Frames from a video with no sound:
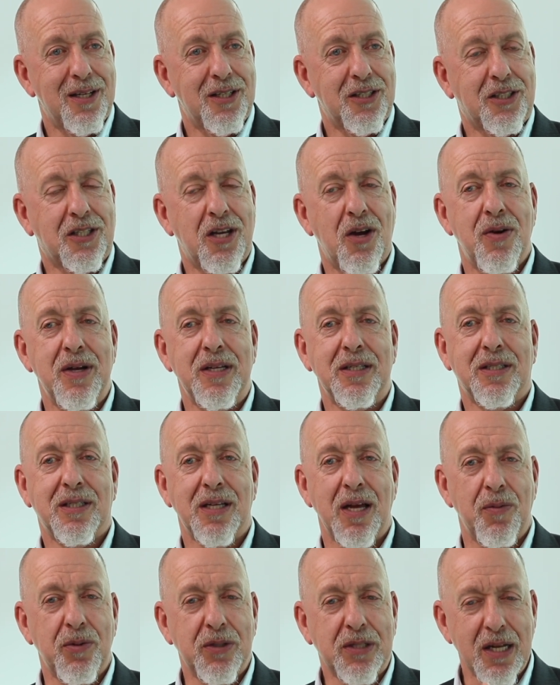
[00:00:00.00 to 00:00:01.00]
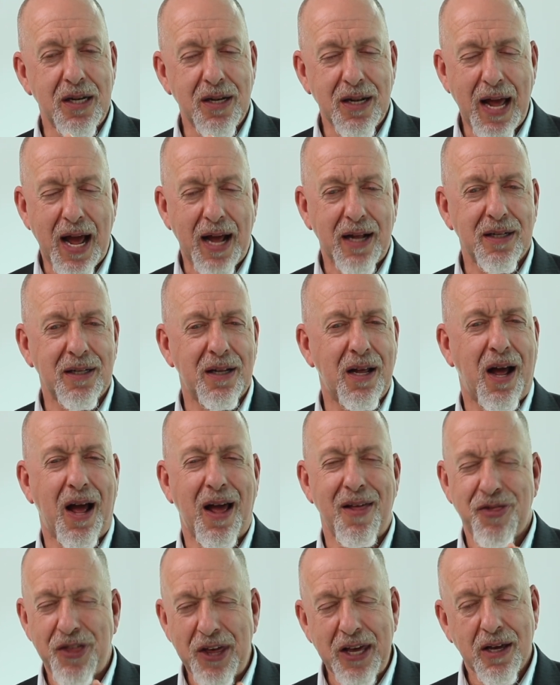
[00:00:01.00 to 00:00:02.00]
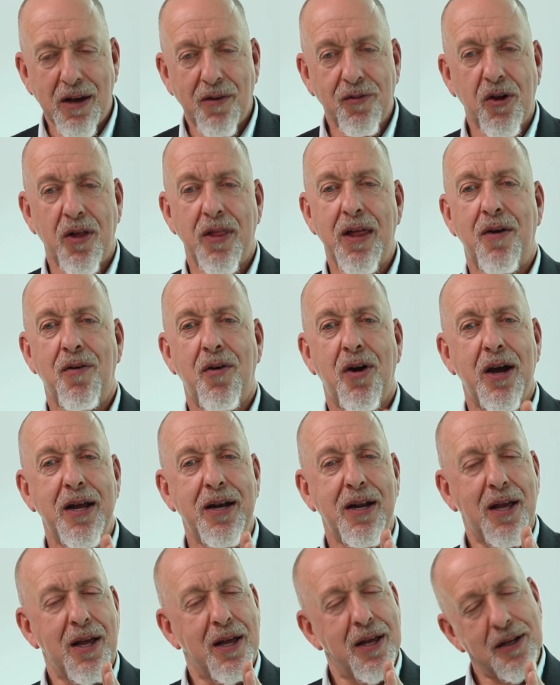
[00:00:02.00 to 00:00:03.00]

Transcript: So it was in that, I think I've got that right.